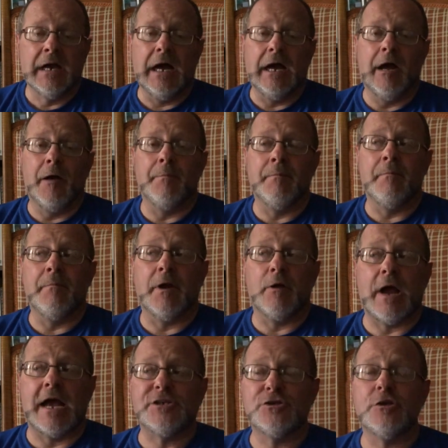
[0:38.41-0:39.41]

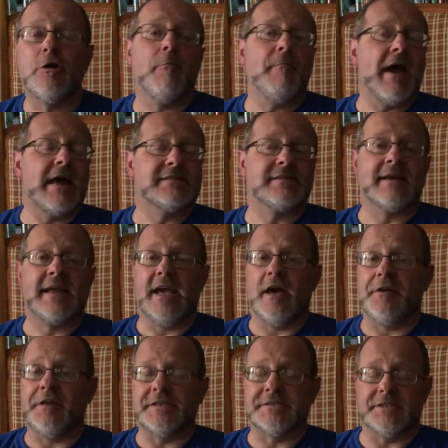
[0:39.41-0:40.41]
As you know, Madison
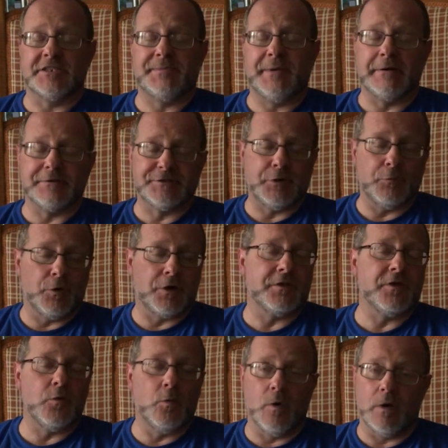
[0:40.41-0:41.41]
County is experiencing one of
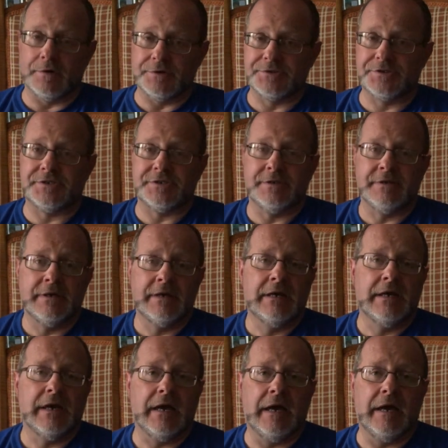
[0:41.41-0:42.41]
the worst
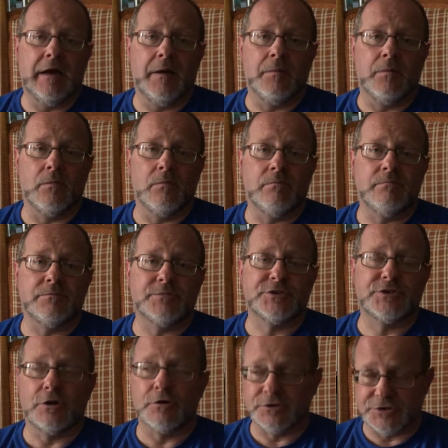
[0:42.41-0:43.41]

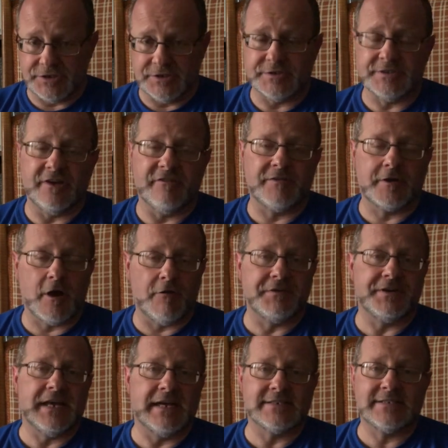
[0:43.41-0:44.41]
surges of
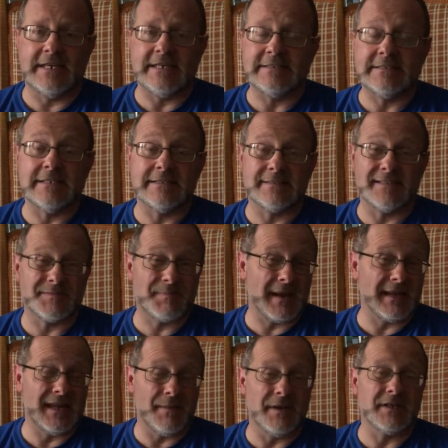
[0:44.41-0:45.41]
COVID-19 since this
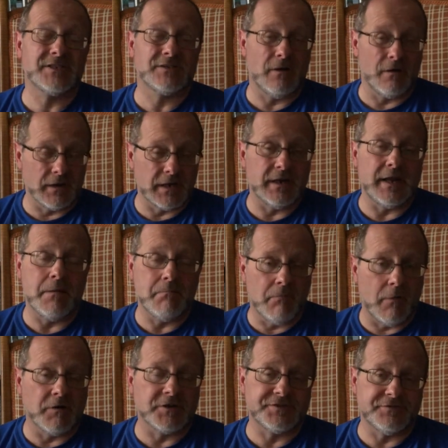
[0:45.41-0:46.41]
pandemic started in
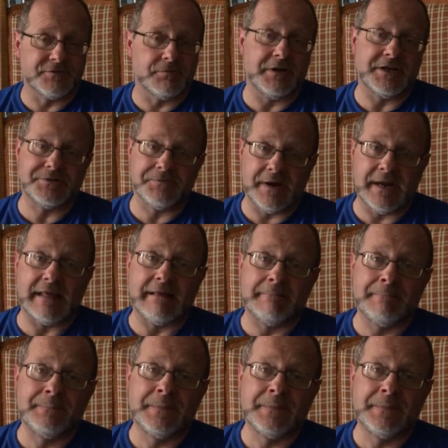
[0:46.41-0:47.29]
March of 2020.